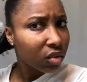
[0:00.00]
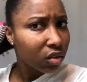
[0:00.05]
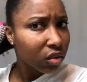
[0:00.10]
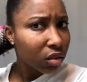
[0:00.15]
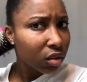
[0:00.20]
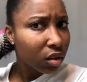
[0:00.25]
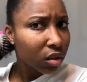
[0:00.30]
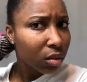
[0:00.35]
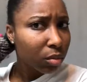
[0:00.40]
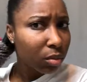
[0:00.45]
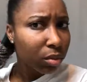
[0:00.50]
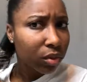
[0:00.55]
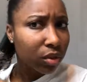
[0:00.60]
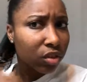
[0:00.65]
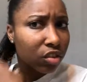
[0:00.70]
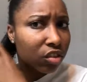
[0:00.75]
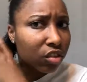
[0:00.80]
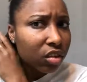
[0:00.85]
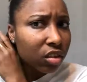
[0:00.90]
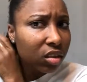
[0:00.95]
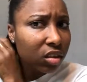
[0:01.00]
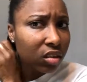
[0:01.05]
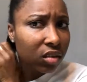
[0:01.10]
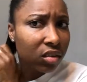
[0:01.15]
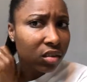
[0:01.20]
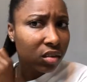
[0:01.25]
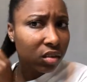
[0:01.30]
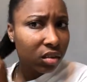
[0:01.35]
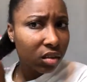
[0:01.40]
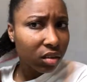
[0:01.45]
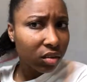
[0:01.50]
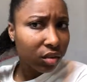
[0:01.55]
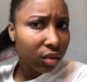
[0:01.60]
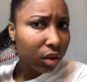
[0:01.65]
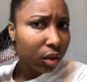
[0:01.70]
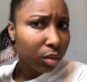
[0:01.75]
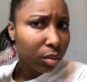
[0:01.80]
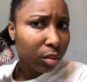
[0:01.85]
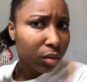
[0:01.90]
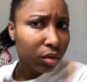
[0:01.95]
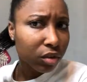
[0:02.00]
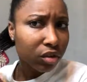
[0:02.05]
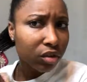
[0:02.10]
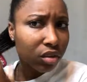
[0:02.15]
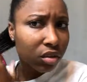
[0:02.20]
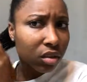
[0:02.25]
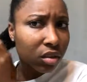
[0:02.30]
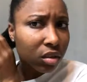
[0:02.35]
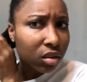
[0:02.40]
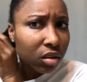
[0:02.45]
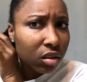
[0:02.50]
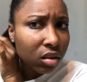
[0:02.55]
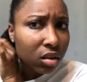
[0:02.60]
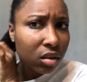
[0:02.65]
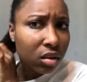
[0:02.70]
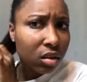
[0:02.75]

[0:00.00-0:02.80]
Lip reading: should I brush it? Let's see if I brush it.